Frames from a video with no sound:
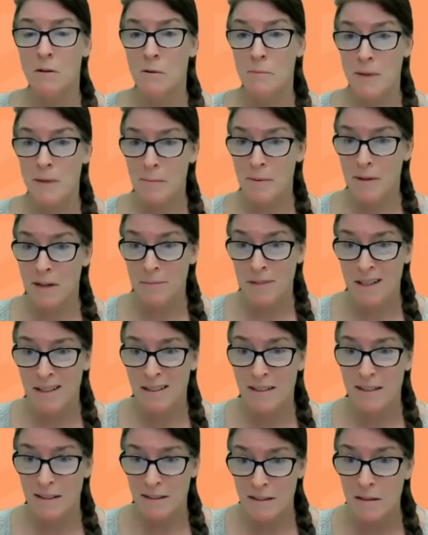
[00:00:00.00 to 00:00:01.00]
or maybe I'm
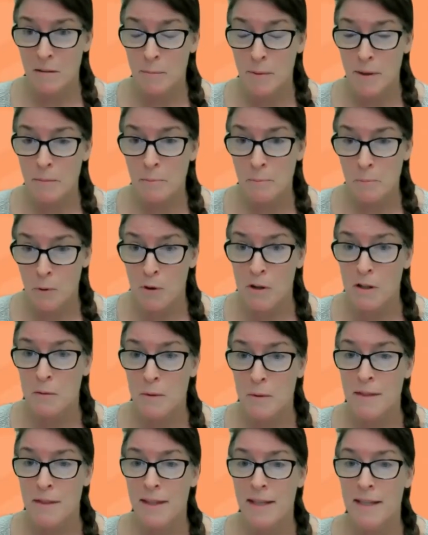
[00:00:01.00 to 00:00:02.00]
getting a little bit bored
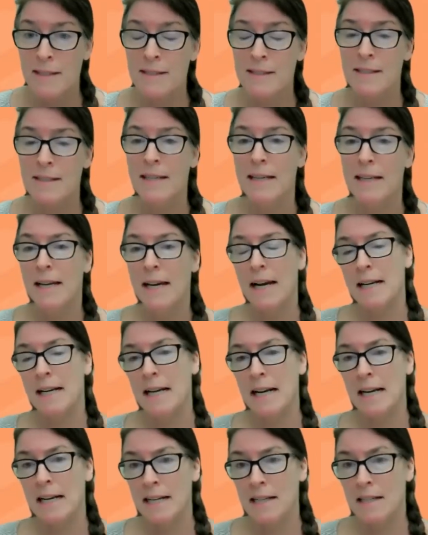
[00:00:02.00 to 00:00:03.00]
with these and
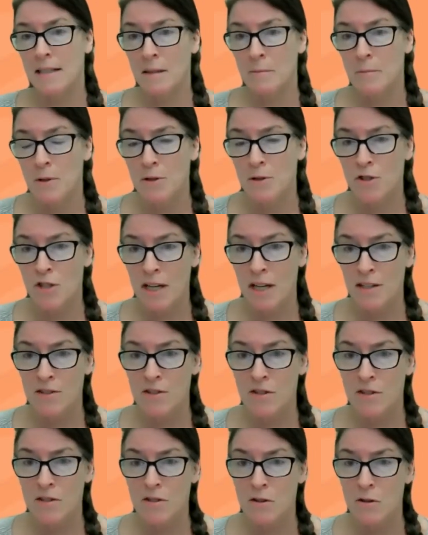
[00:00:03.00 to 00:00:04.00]
I'd like some new
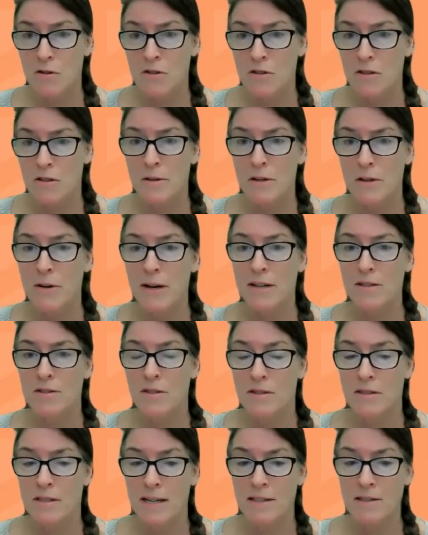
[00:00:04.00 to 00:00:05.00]
challenges or some new
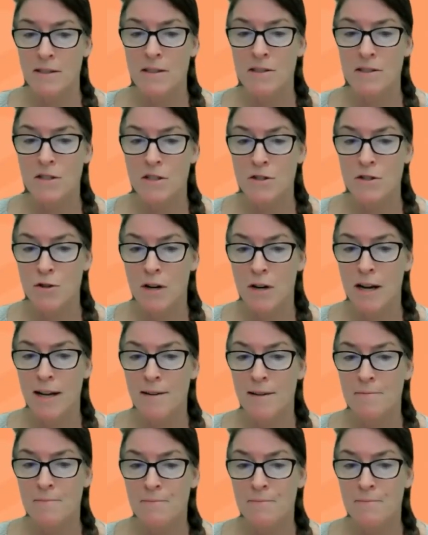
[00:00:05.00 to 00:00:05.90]
exercises to try.